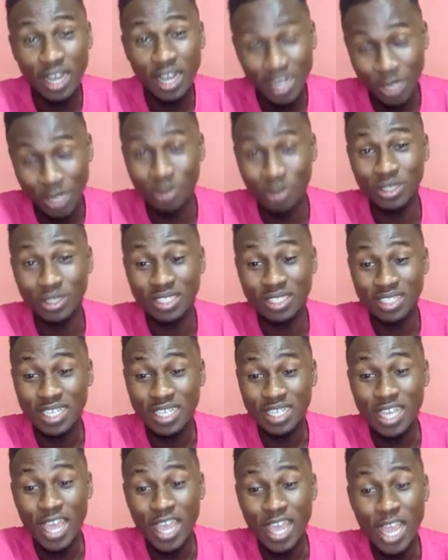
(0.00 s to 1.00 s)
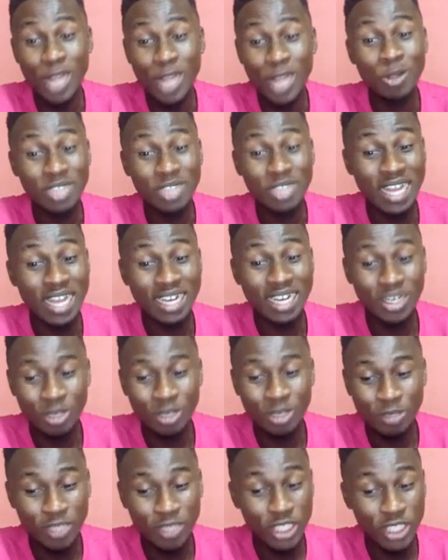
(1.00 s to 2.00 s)
Linux. It looks like
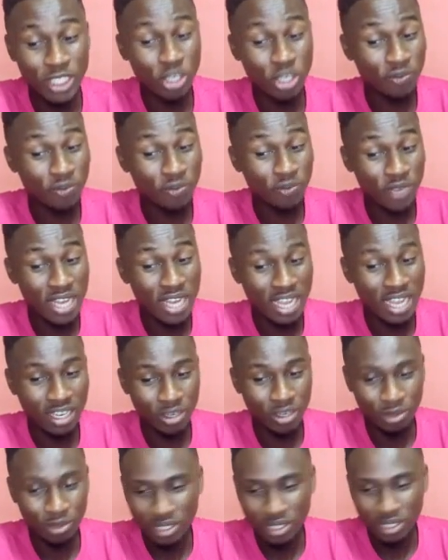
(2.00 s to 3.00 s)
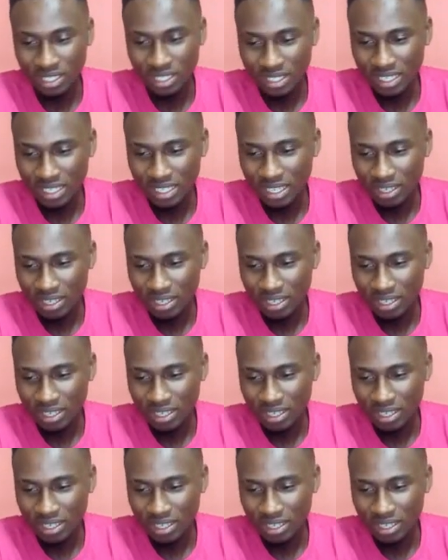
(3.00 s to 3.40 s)
Linux, but it doesn't feel like Linux.